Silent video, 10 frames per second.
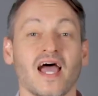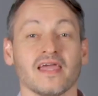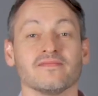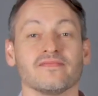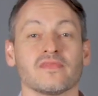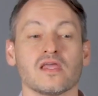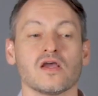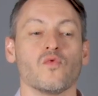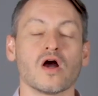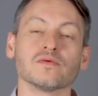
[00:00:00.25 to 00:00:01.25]
Hi,
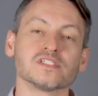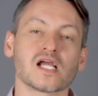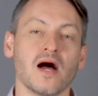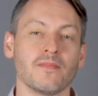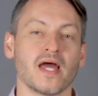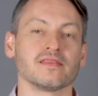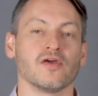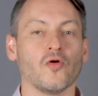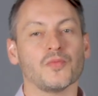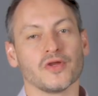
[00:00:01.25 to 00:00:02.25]
welcome to Combating
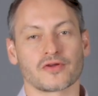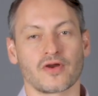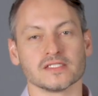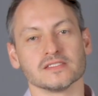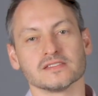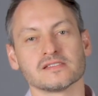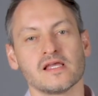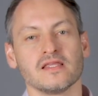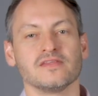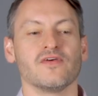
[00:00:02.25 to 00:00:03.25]
the Opioid Crisis,
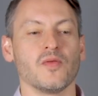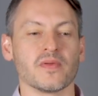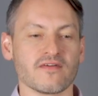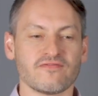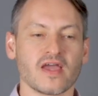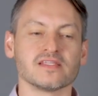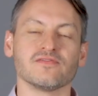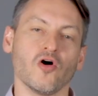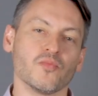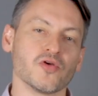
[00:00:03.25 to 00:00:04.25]
developing
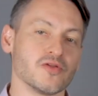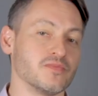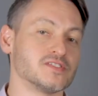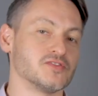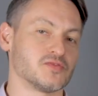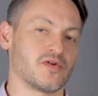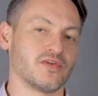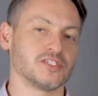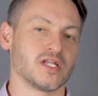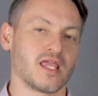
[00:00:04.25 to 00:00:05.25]
effective opioid misuse
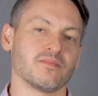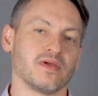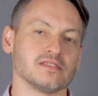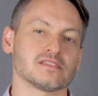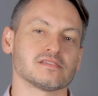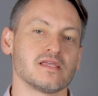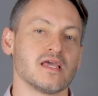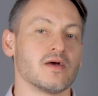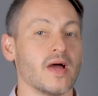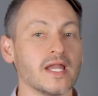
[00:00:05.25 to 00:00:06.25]
prevention campaigns.
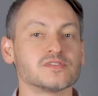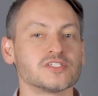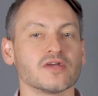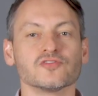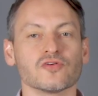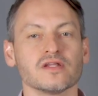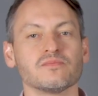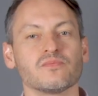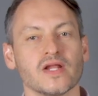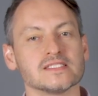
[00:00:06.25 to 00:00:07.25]
My name is Jeff
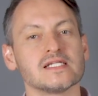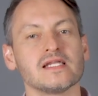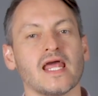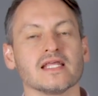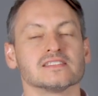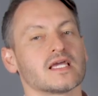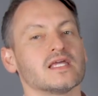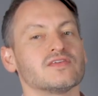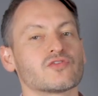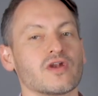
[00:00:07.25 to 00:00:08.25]
Jordan, President and
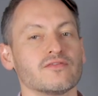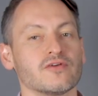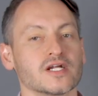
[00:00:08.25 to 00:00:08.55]
Executive Creative